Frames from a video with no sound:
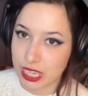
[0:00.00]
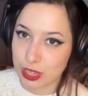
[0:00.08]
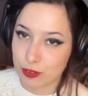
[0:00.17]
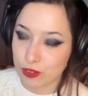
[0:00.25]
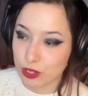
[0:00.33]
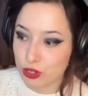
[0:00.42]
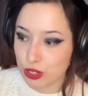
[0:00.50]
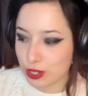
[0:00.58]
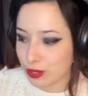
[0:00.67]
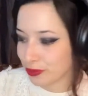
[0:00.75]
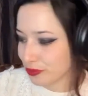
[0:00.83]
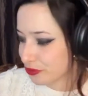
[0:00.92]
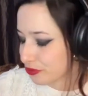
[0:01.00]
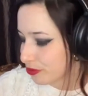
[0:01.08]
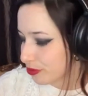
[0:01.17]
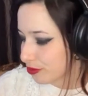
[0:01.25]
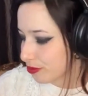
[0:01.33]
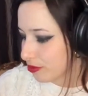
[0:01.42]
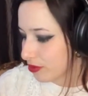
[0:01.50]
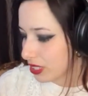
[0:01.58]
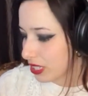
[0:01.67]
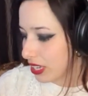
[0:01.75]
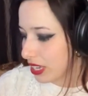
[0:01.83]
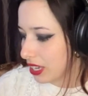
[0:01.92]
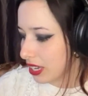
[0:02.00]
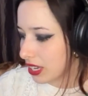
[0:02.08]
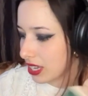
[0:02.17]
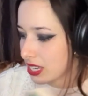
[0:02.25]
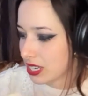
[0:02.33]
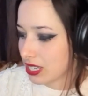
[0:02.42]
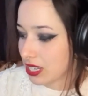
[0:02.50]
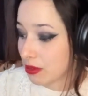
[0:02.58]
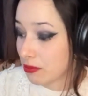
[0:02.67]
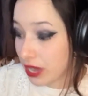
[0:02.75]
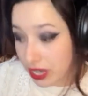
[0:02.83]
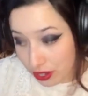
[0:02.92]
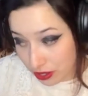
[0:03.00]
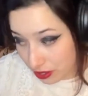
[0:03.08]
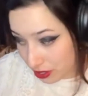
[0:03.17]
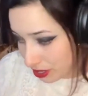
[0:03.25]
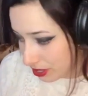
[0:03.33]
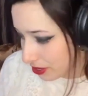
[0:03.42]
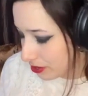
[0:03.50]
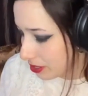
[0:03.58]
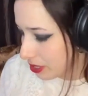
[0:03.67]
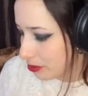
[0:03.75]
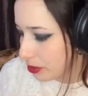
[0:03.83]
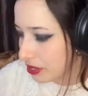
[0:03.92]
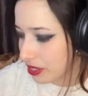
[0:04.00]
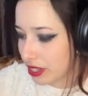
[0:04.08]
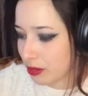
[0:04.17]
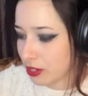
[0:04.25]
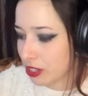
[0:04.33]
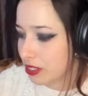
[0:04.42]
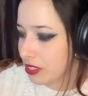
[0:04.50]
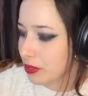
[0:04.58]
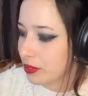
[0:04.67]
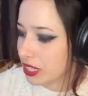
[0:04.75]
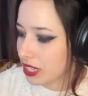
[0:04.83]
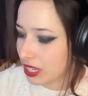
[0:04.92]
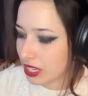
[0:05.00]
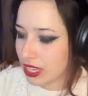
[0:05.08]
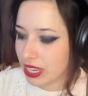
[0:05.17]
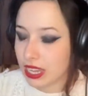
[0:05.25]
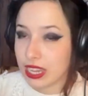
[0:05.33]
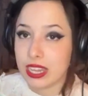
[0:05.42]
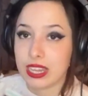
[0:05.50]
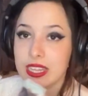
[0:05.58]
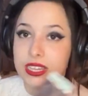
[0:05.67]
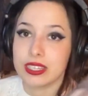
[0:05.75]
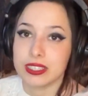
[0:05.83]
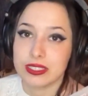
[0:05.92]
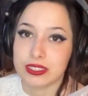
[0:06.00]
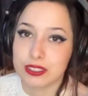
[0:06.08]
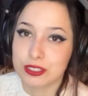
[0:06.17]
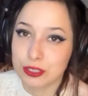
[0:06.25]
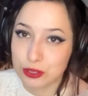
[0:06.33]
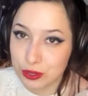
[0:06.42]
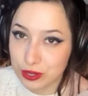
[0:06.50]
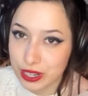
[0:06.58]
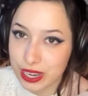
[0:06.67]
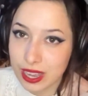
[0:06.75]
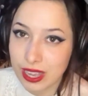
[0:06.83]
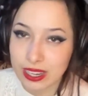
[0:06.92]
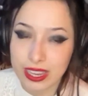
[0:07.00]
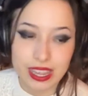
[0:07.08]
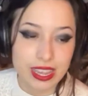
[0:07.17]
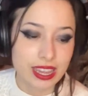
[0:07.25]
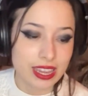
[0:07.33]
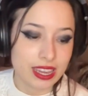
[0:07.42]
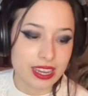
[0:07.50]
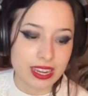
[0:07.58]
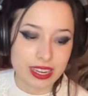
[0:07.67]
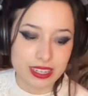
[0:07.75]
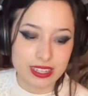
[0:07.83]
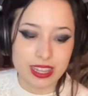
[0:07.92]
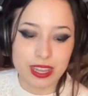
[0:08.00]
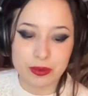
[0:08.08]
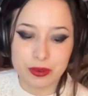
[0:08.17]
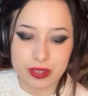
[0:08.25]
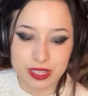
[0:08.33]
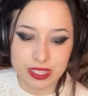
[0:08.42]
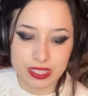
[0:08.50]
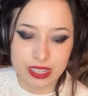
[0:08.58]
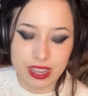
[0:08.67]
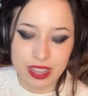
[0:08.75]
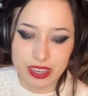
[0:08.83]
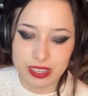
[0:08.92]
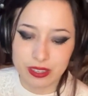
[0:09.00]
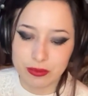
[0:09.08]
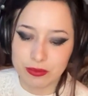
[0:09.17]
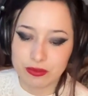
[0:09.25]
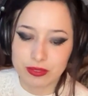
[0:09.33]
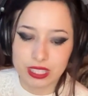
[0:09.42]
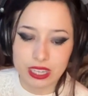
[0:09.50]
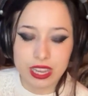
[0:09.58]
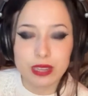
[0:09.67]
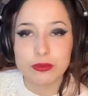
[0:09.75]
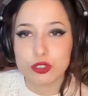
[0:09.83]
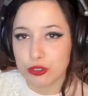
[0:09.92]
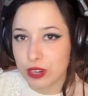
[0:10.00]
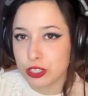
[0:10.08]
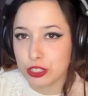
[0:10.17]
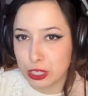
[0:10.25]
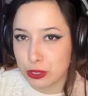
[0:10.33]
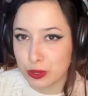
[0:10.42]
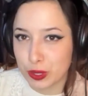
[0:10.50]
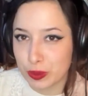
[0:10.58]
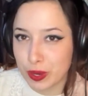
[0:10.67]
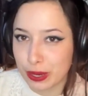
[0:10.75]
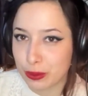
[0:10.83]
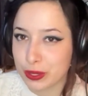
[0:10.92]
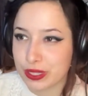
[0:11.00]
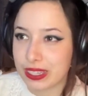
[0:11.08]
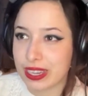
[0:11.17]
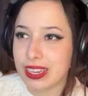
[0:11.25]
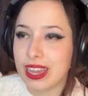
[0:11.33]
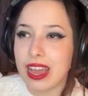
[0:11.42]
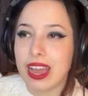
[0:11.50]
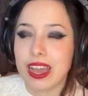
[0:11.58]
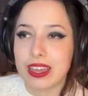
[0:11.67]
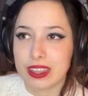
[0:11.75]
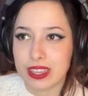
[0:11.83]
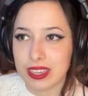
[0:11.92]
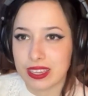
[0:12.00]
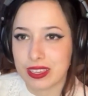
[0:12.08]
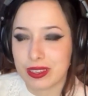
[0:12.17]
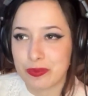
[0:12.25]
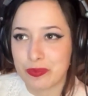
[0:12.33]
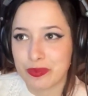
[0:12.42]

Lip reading: in the future. And my other book that I'm currently reading is The Deloriad, and that one I am trudging through, I will say. I think